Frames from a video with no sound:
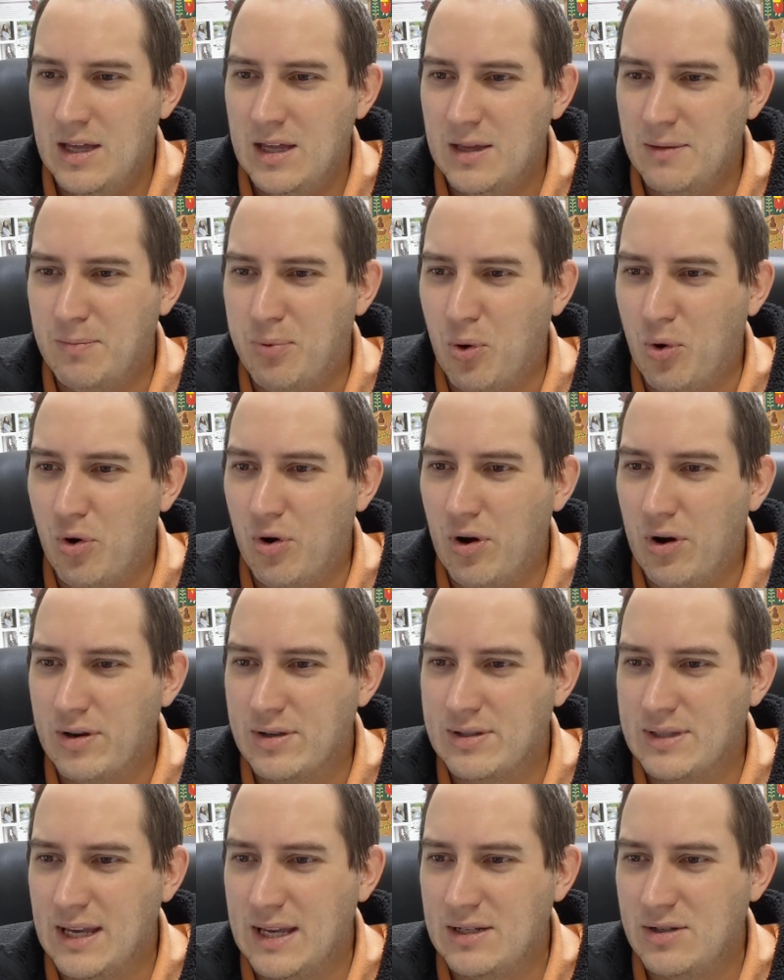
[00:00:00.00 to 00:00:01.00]
The poor are
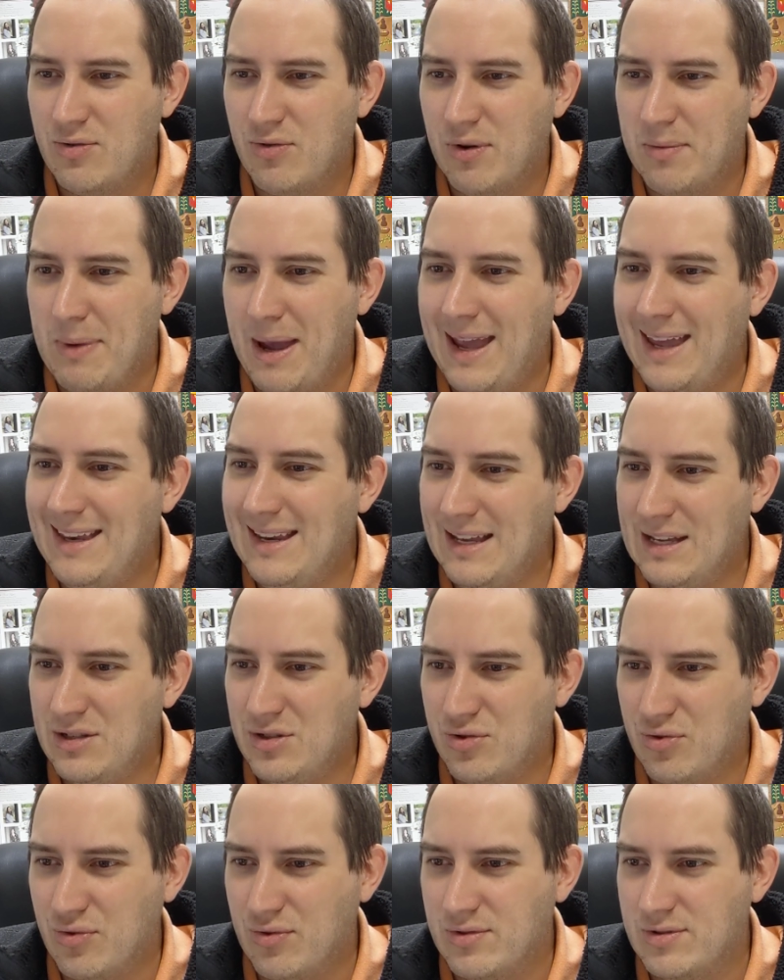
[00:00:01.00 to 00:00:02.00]
said to remain in
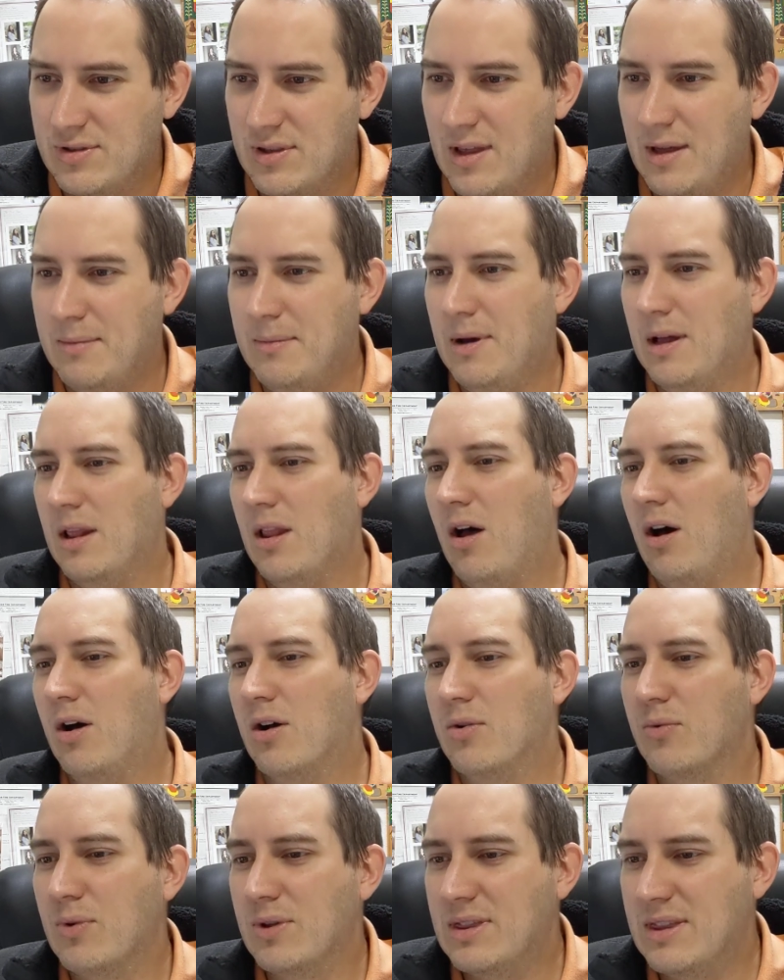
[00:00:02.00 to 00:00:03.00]
Jerusalem,
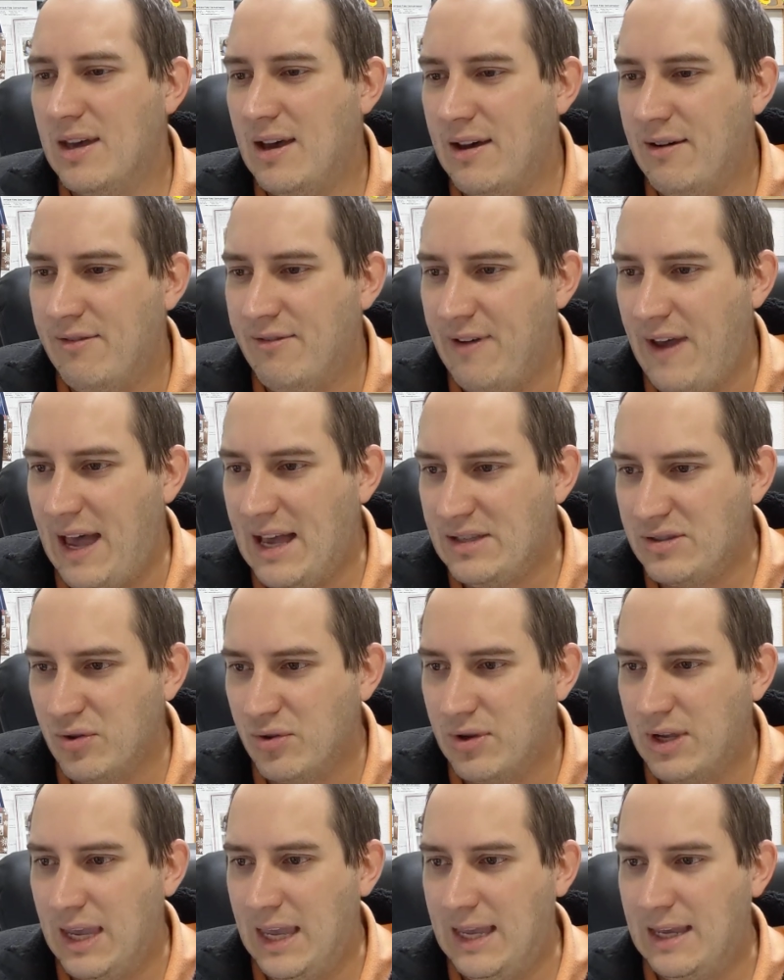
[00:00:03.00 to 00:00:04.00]
along with a
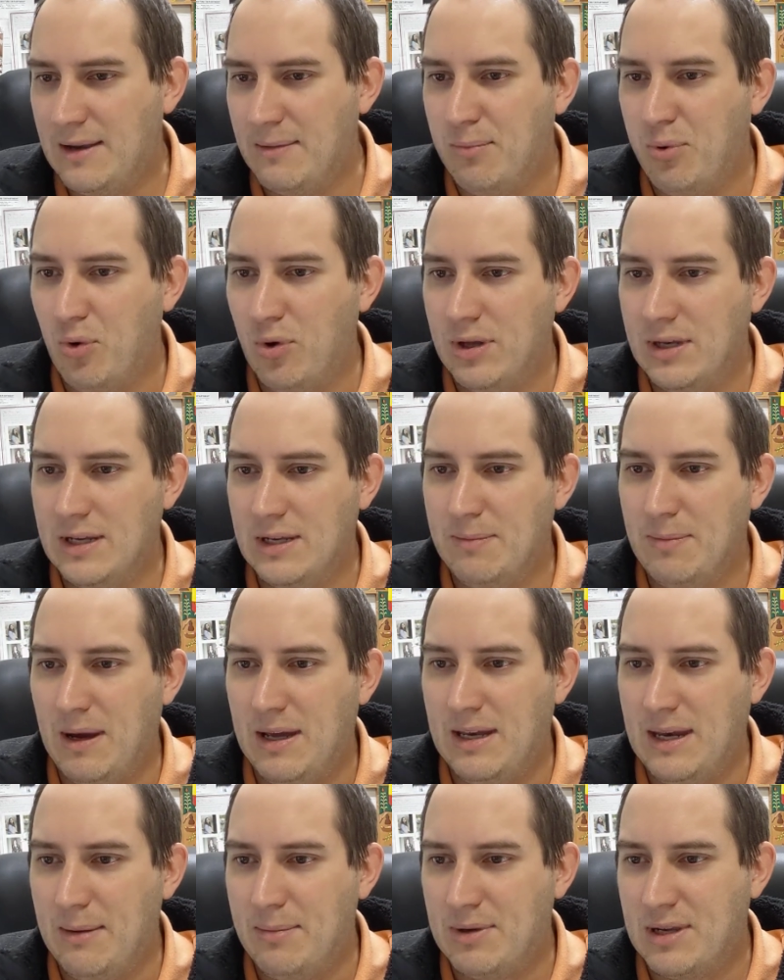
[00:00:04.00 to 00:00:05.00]
vassal king appointed
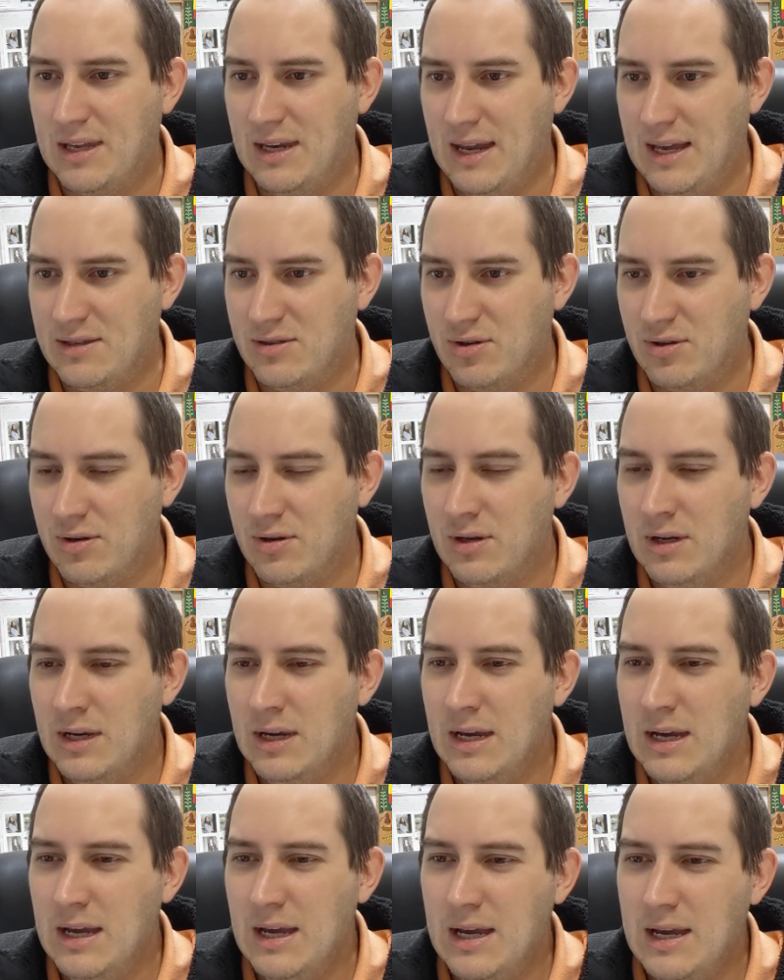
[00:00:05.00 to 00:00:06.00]
by Nebuchadnezzar.
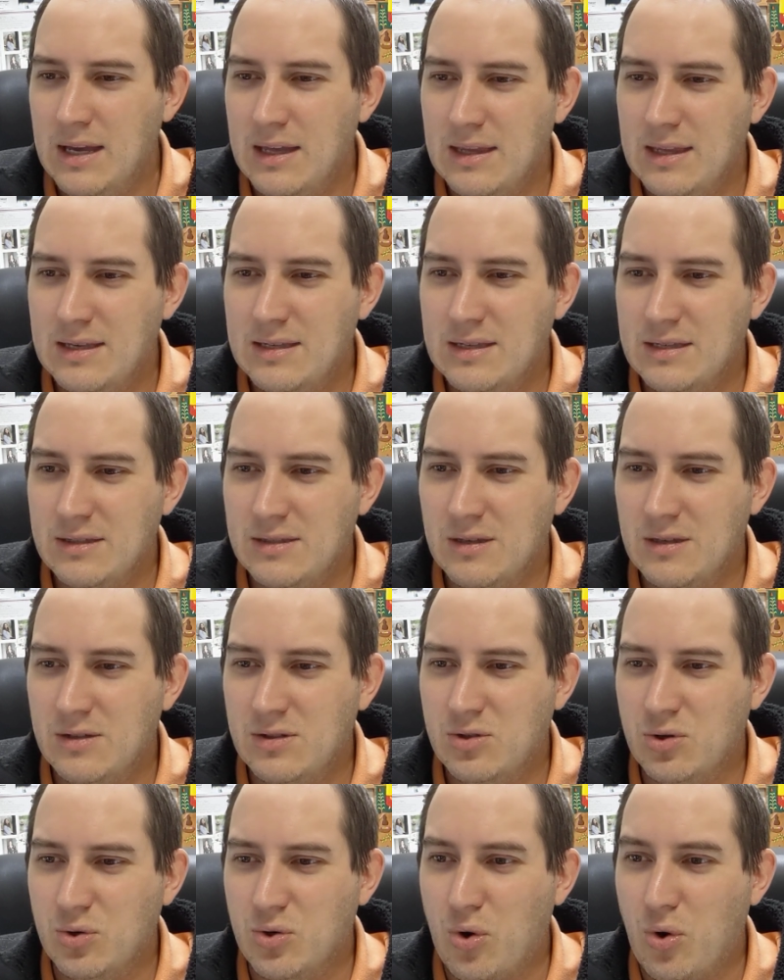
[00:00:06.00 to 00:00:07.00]
This is
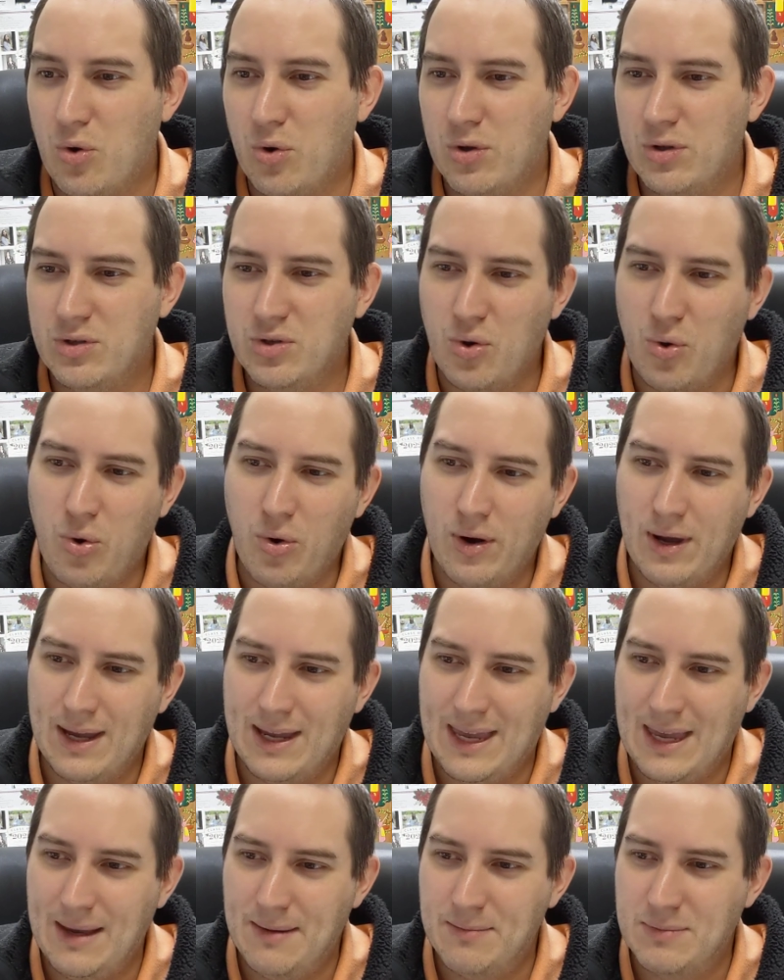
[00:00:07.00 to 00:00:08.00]

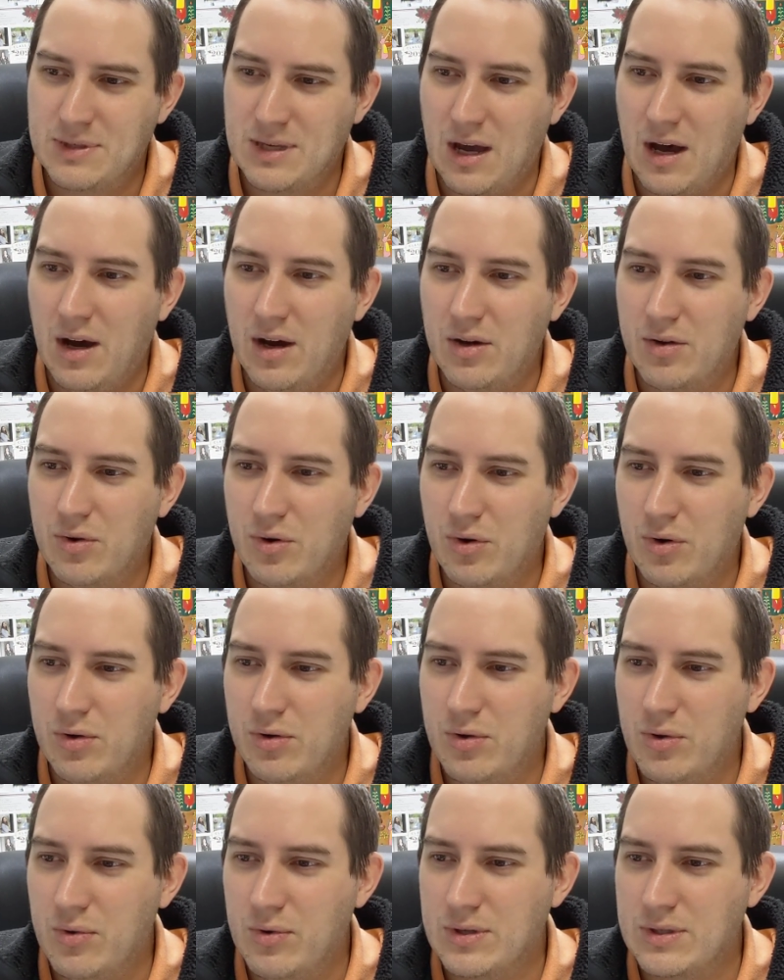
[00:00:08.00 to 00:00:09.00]
Jehoiakim's
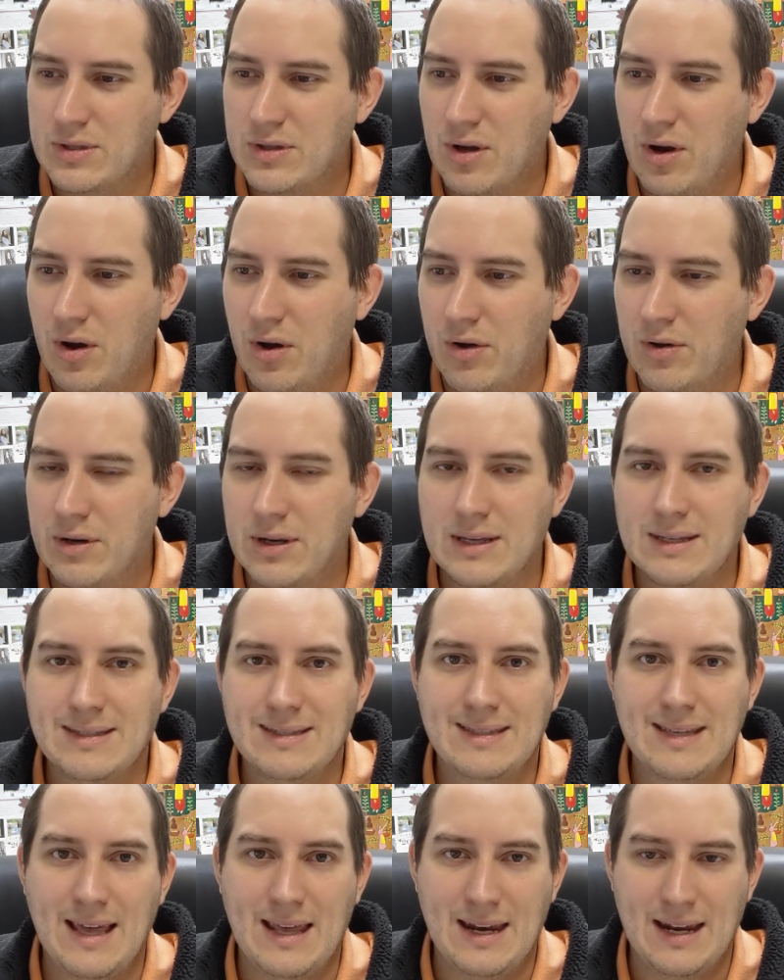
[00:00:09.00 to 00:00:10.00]
uncle, who is called
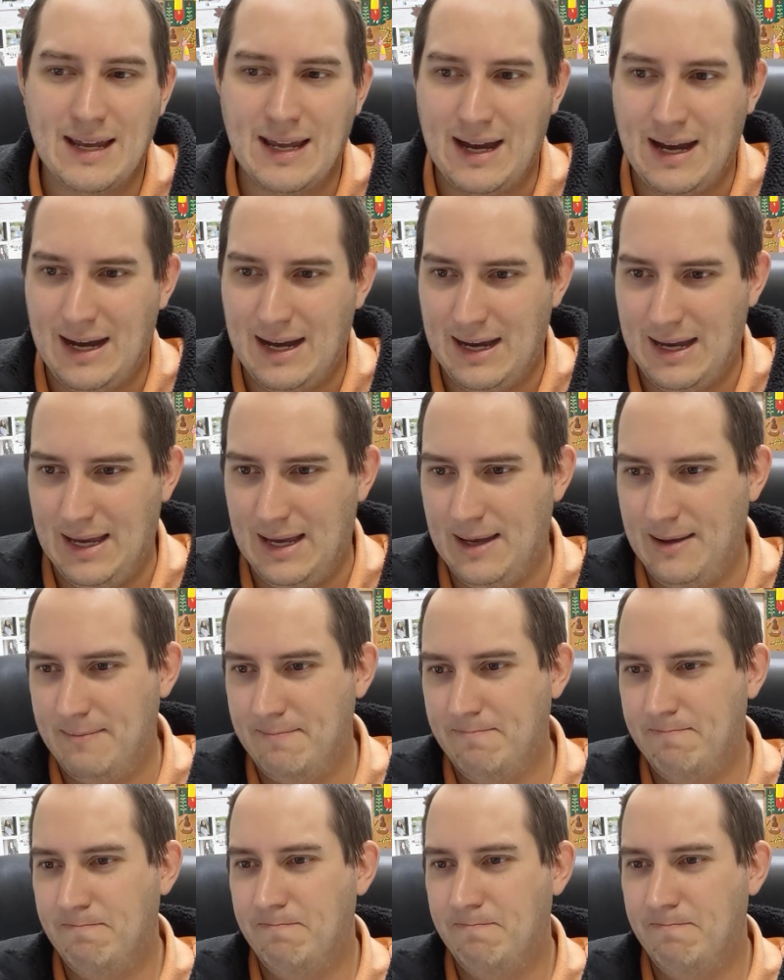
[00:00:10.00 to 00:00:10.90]
Zedekiah.